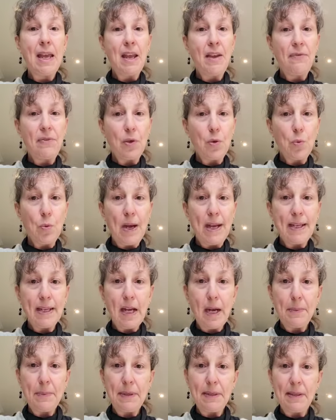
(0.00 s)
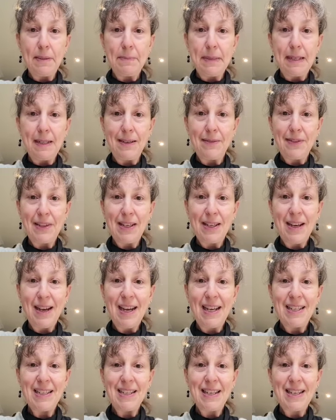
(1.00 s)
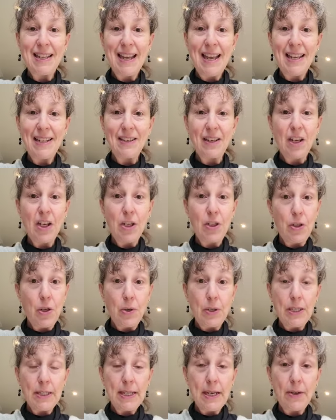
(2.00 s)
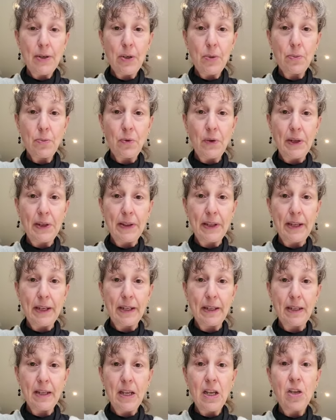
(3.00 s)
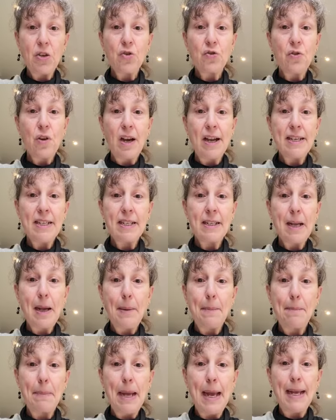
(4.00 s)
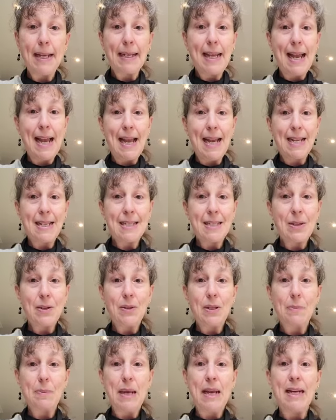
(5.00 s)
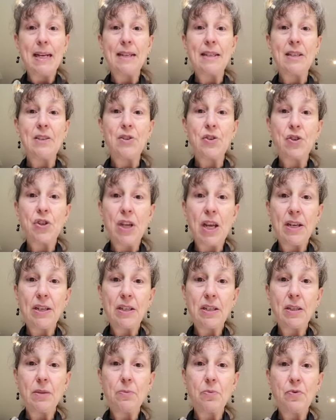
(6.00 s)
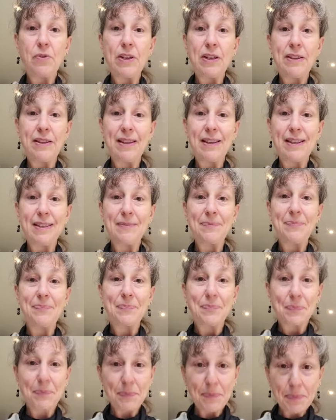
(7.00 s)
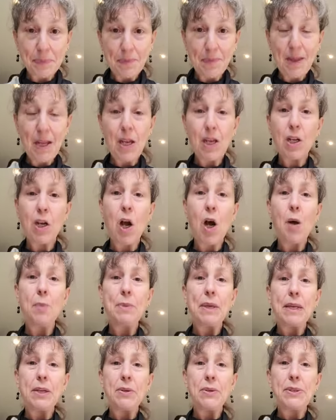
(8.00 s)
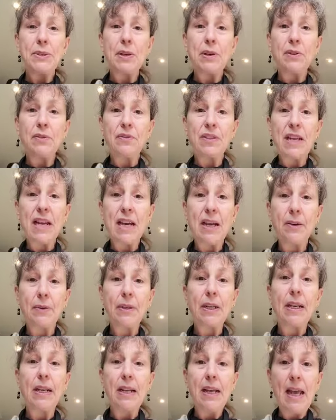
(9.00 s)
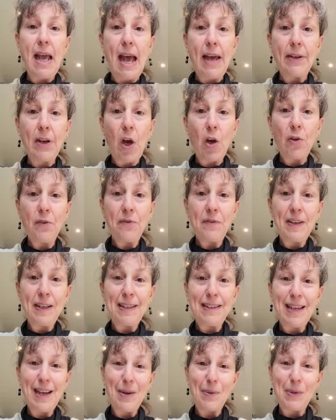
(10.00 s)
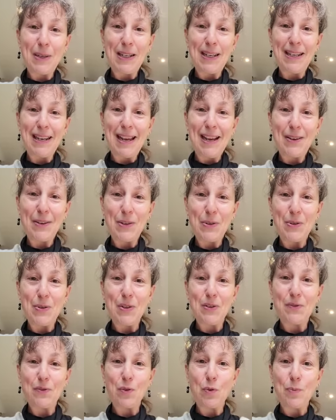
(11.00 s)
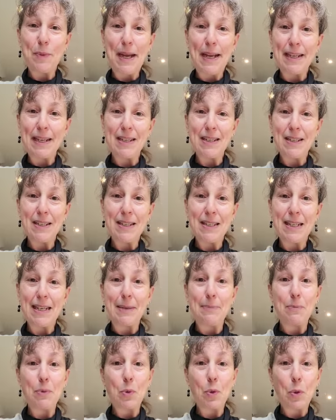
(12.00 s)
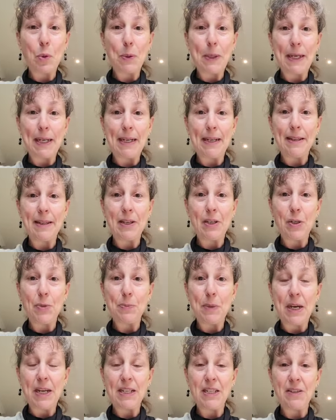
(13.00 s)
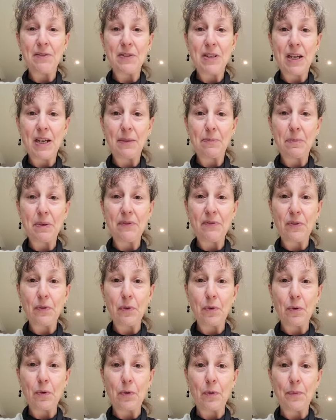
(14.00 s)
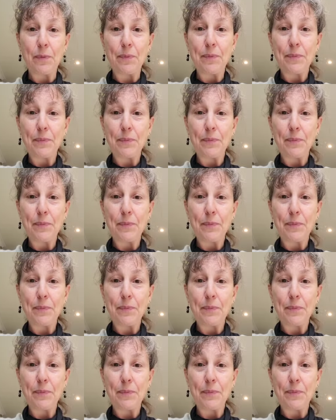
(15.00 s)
If you wake up in the middle of the night, again, notice how you're breathing. Try to come back, hands on the belly, this gentle breathing, calming yourself down, and hopefully that will allow you to fall back into sleep more quickly than you might have done before.